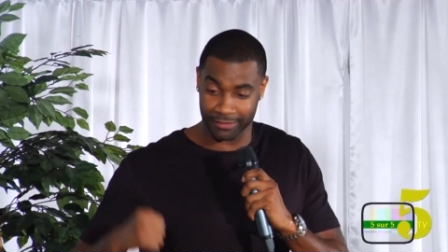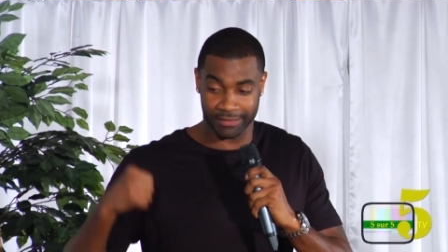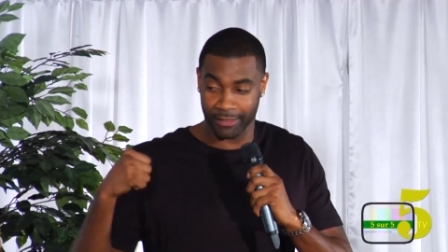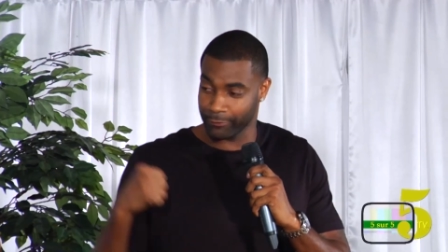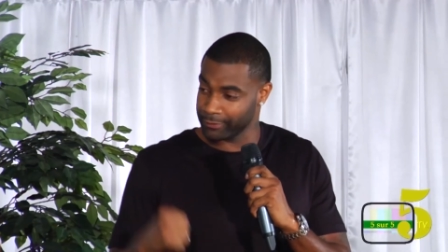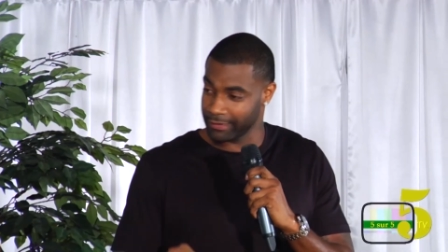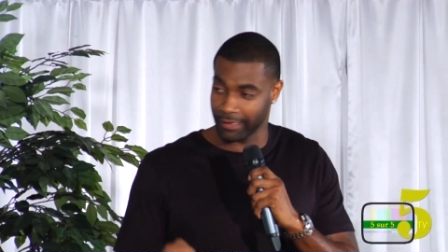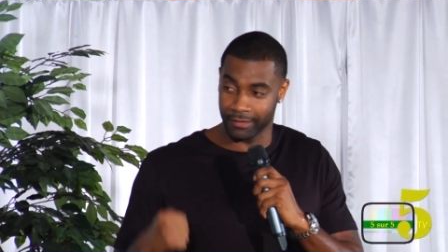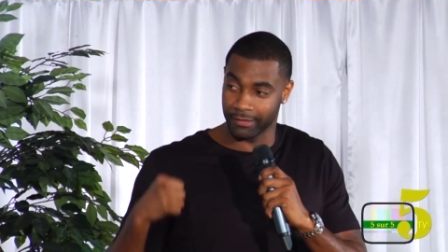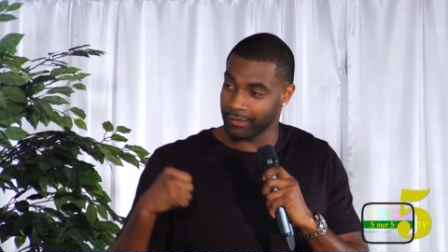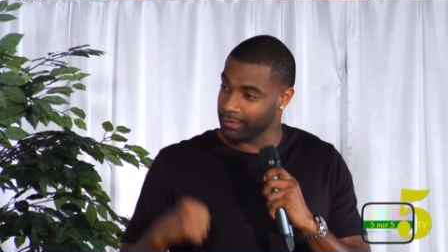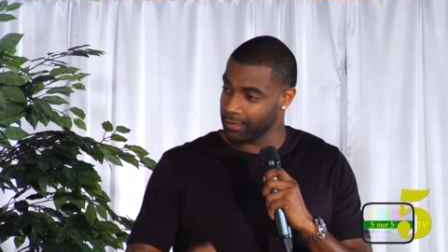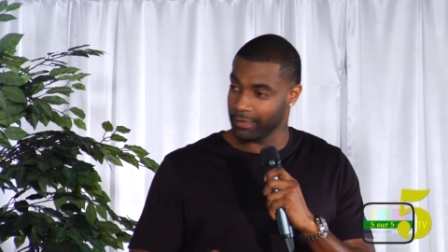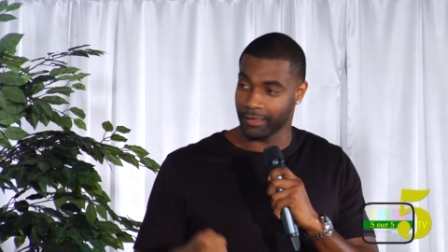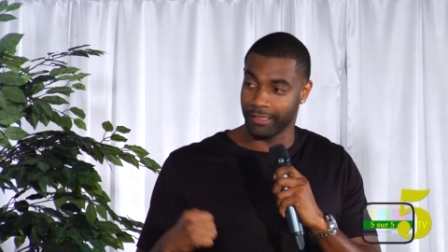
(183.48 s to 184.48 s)
us every day,
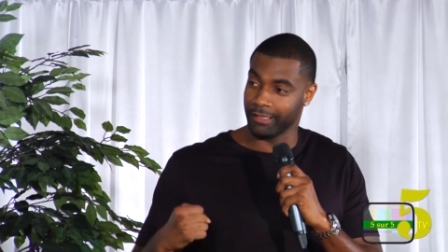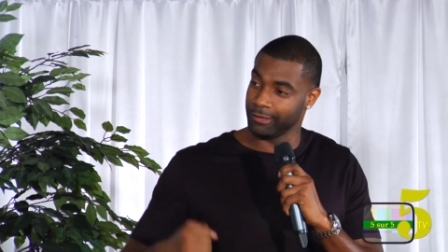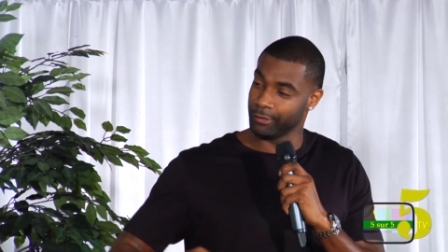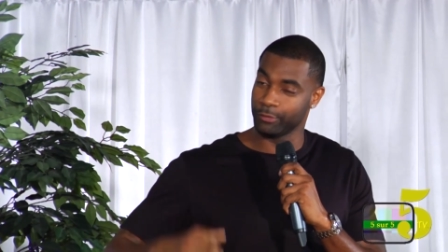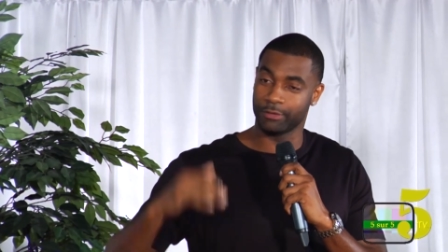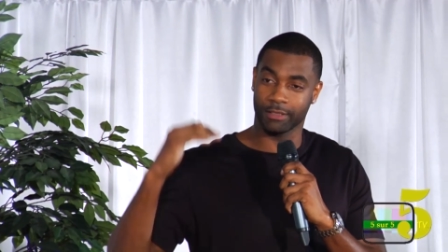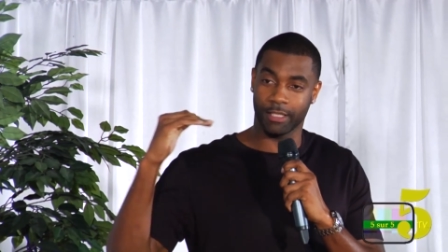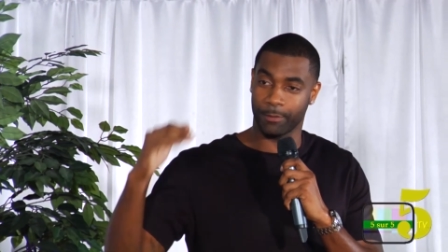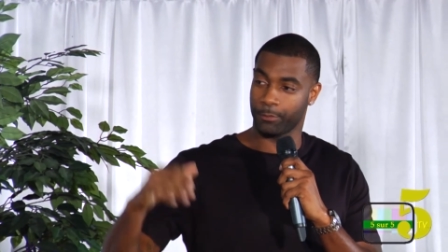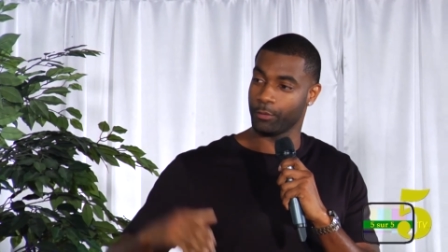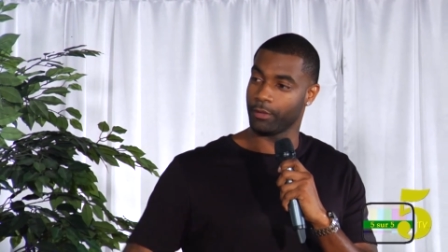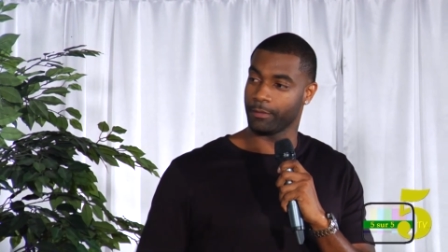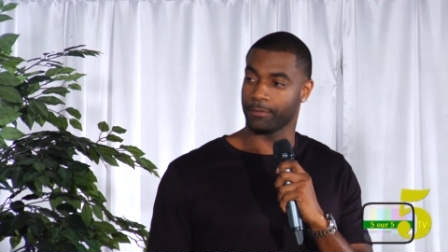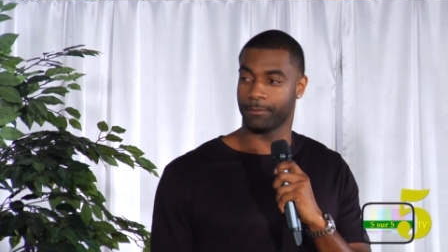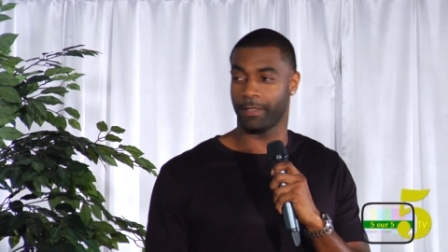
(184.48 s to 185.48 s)
getting you to that
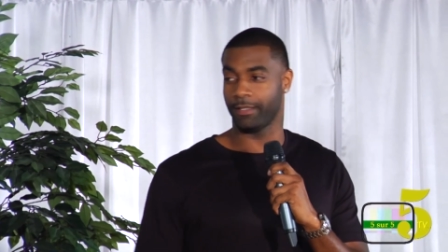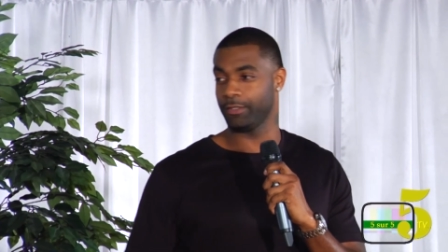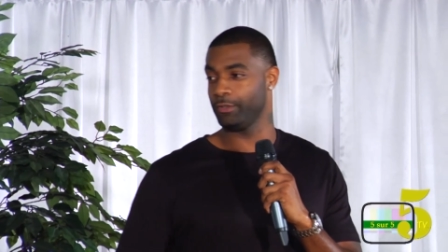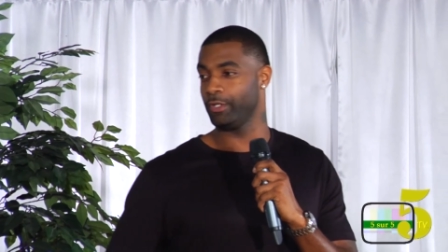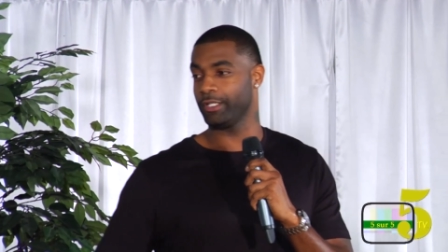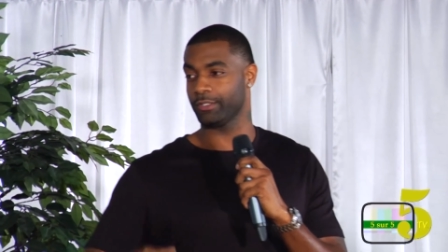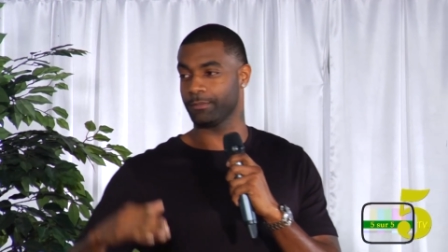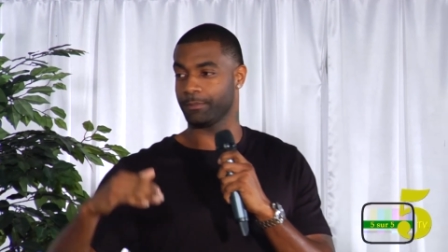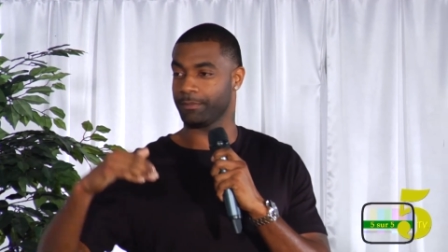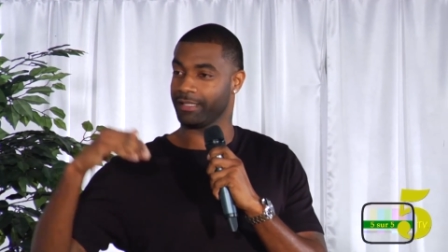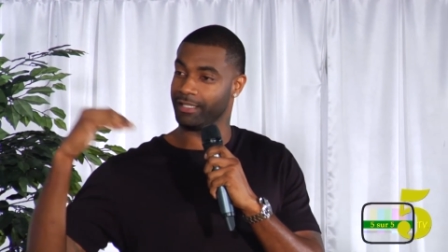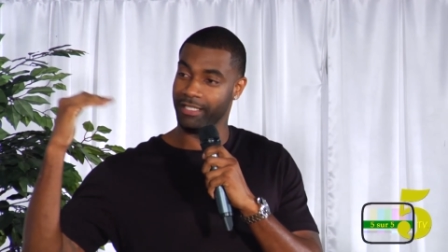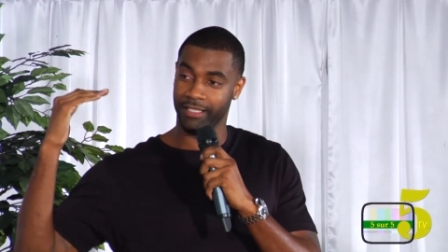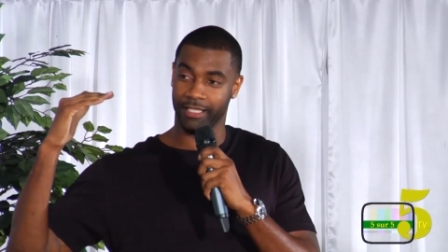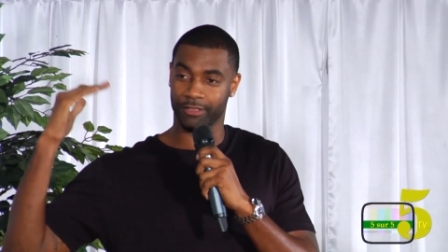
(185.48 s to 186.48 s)
point. And you hit,
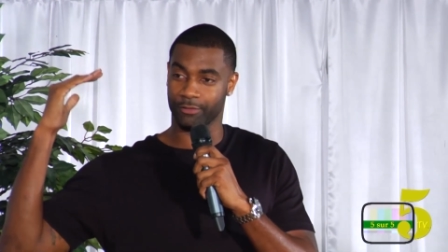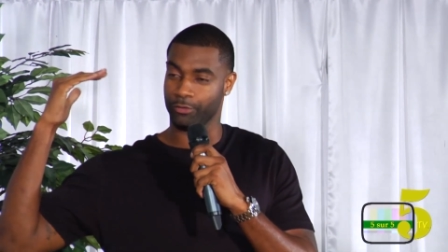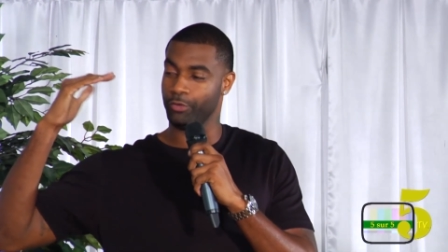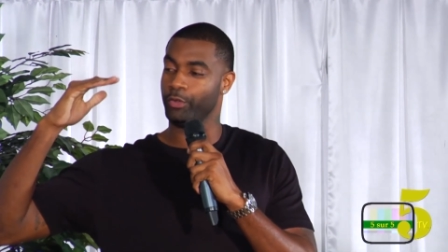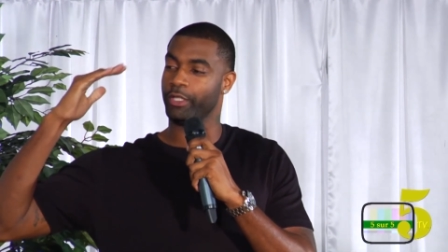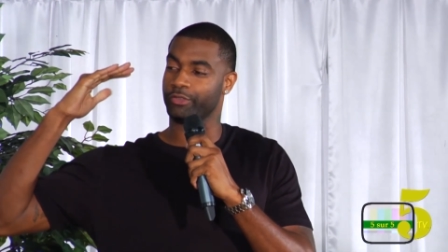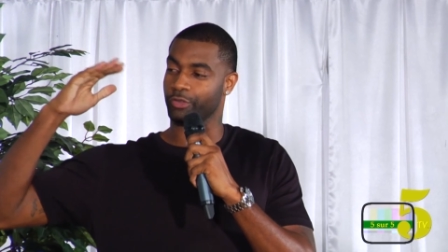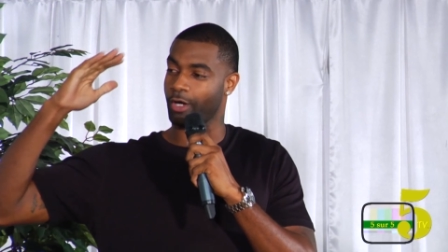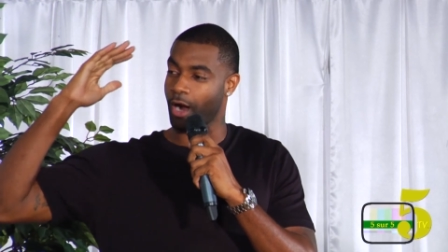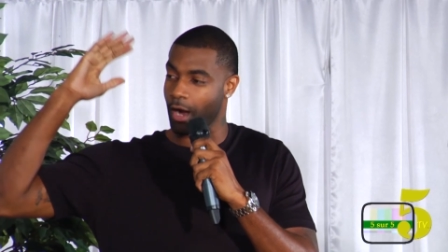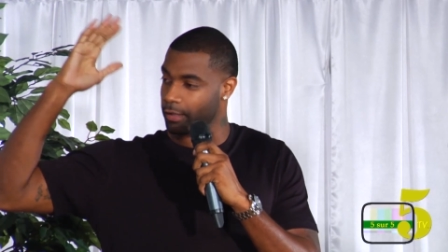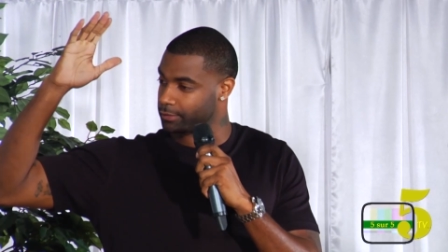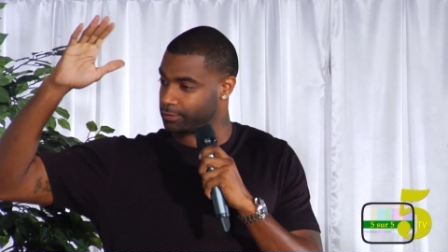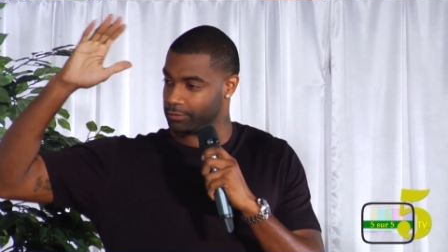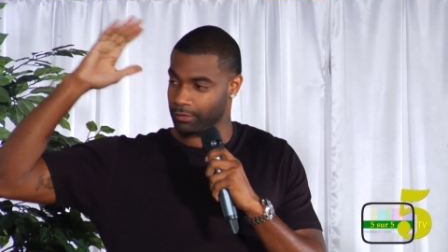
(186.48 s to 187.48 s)
you hit, you hit your
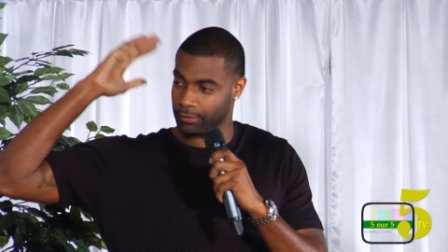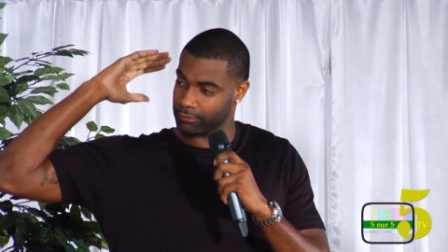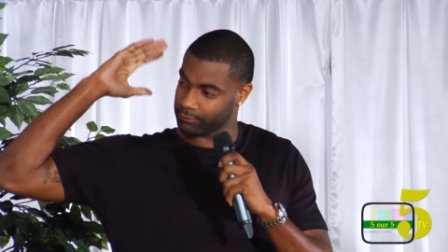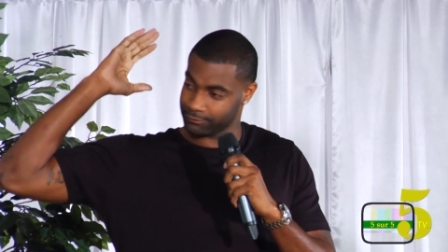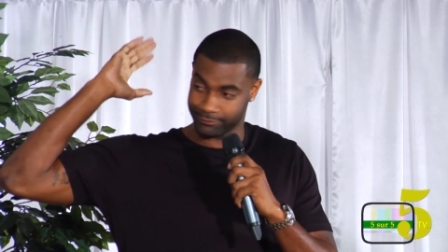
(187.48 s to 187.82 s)
arcs, you know.